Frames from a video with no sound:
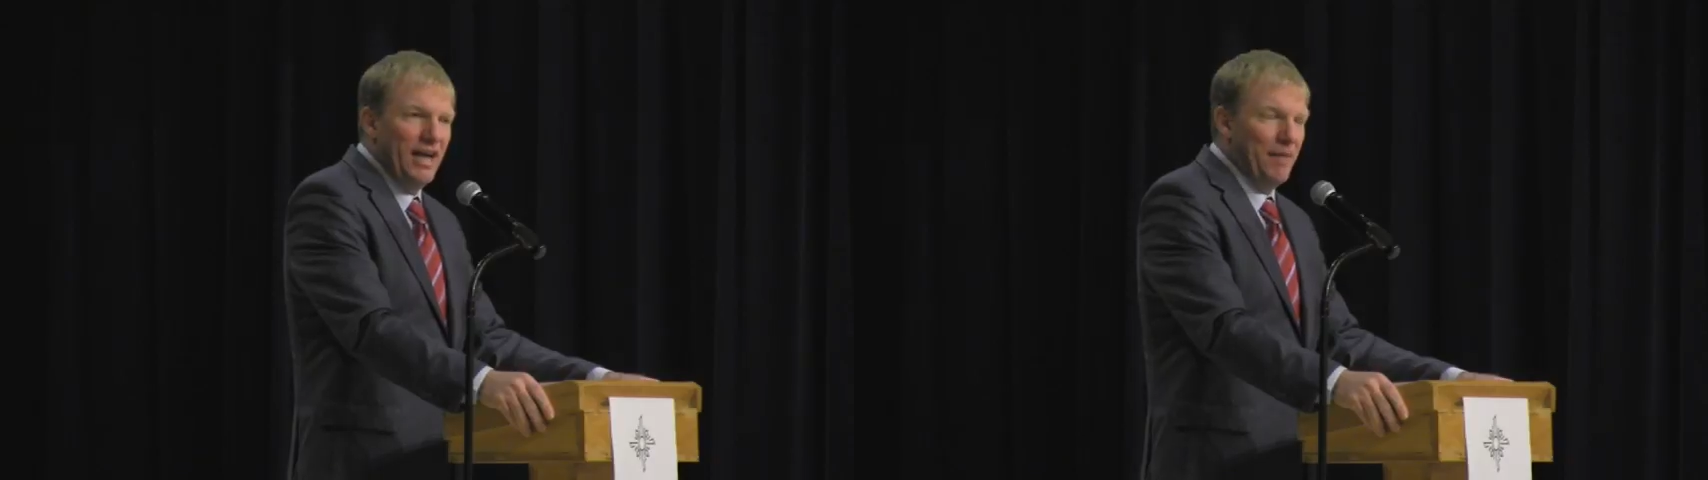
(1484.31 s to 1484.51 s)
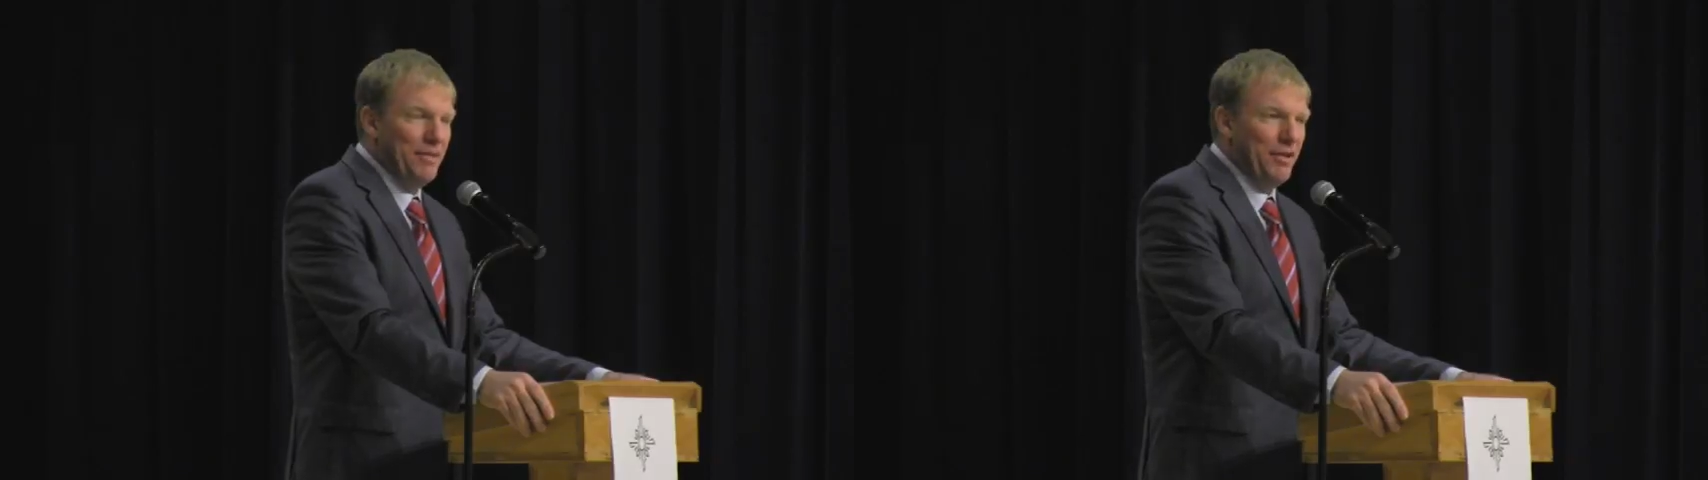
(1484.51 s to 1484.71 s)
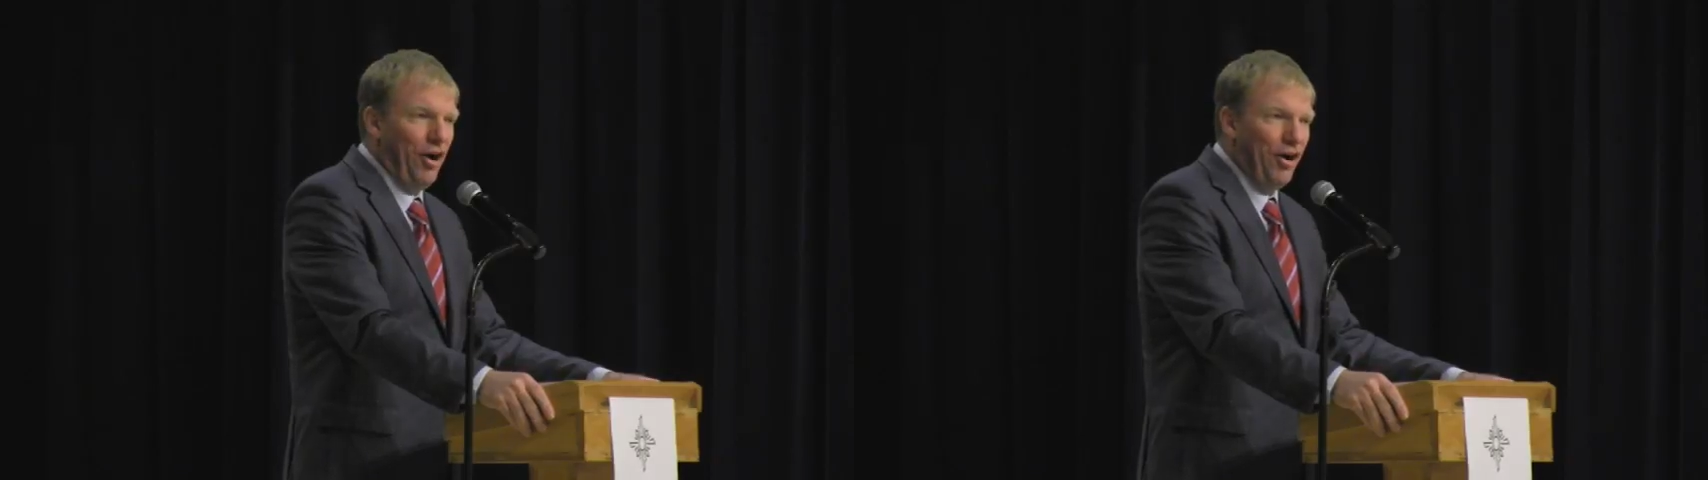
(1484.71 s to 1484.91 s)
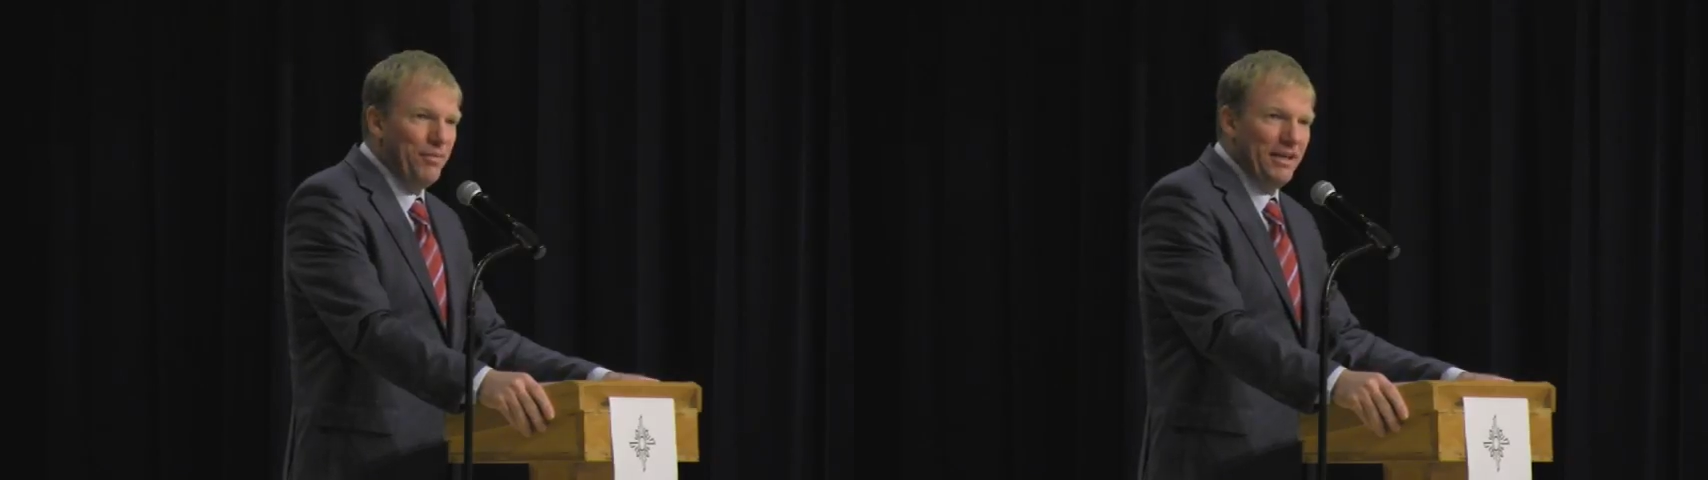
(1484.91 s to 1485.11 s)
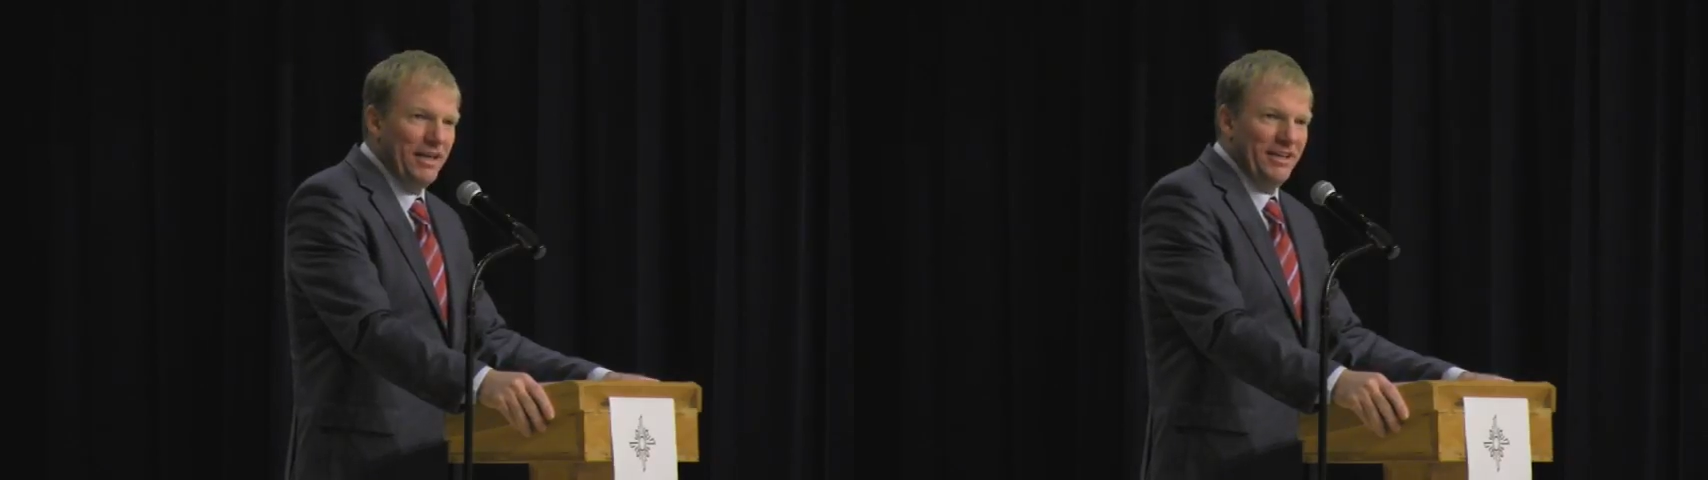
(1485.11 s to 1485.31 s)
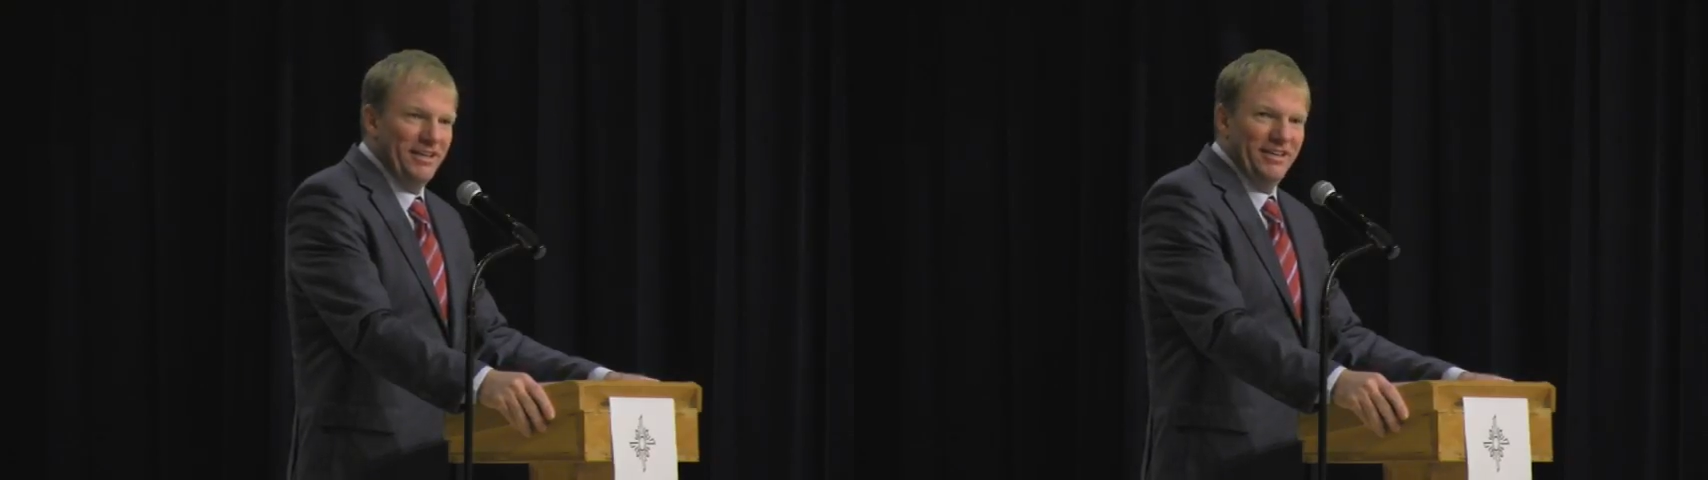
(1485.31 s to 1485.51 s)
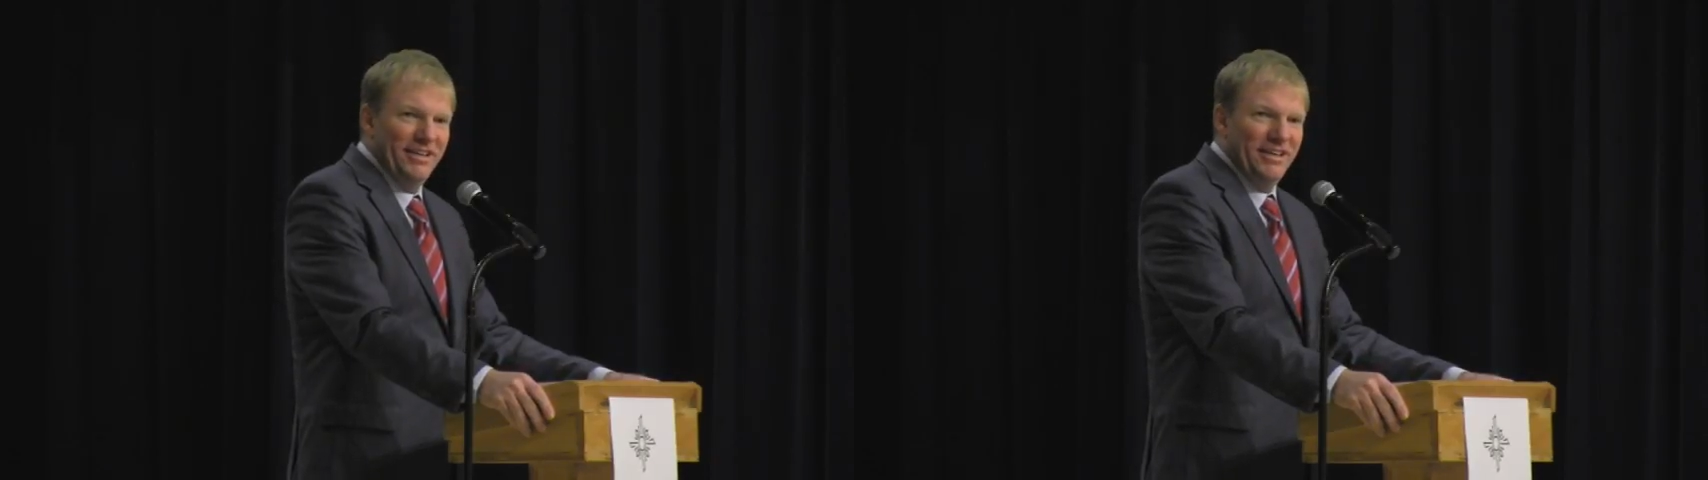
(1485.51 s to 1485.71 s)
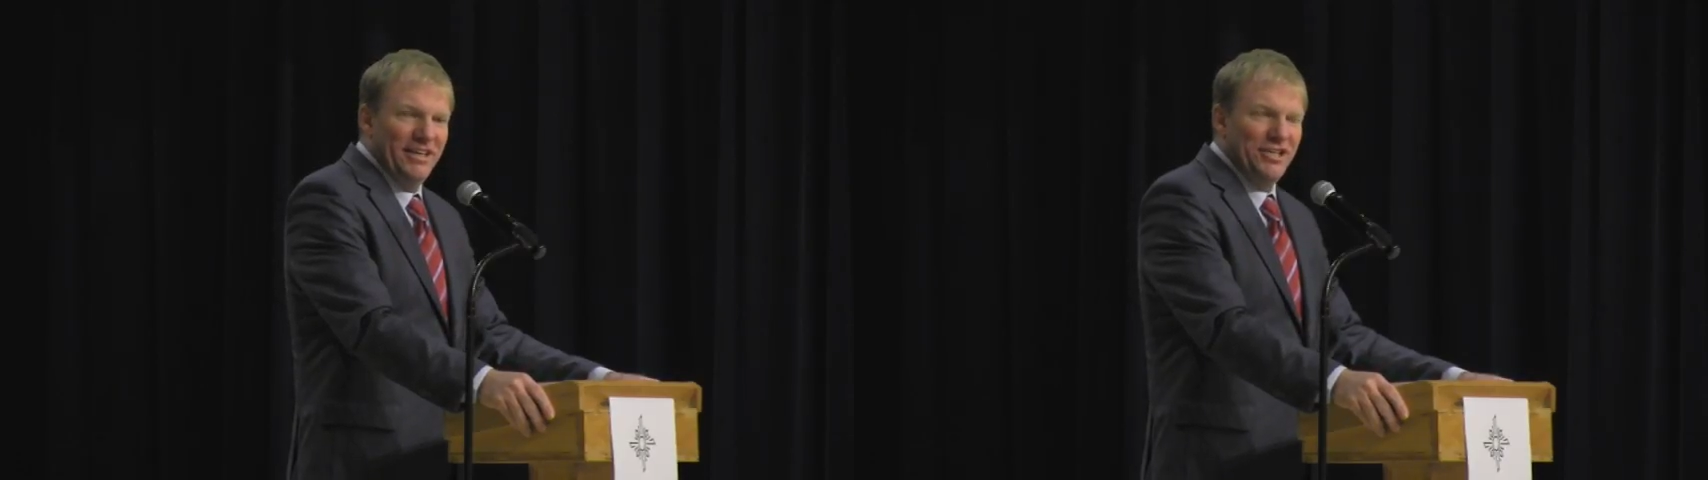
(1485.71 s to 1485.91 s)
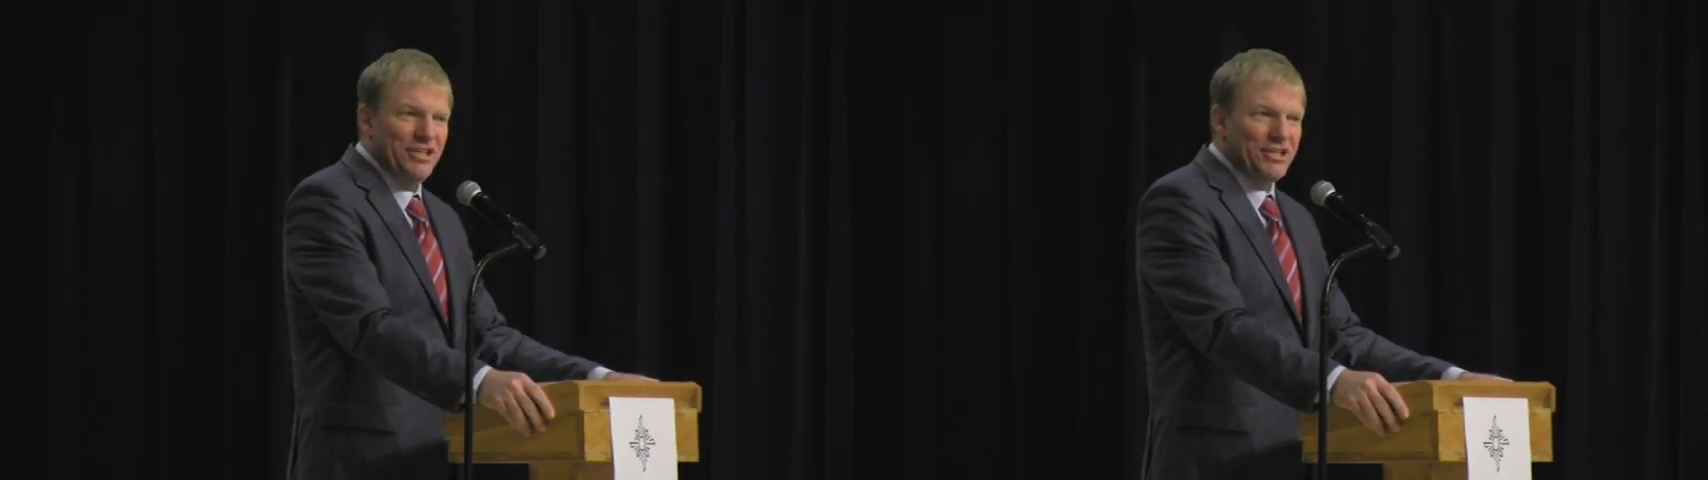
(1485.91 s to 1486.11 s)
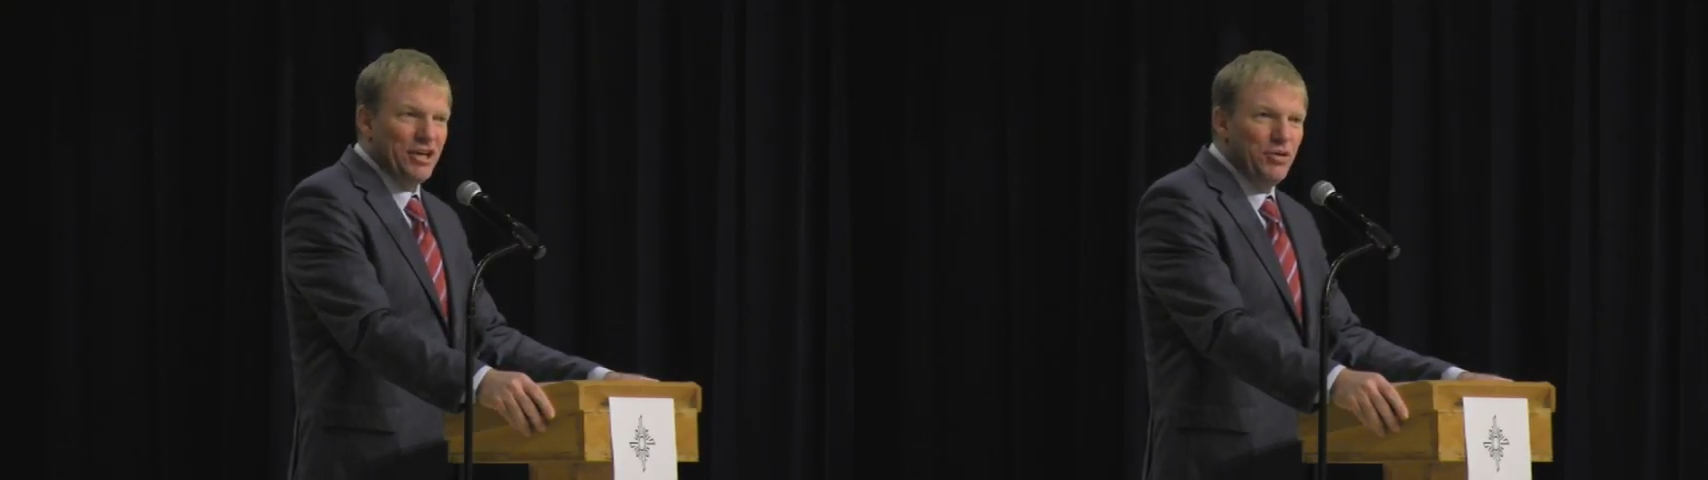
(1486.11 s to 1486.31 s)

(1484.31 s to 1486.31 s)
I'm in the Army. She said,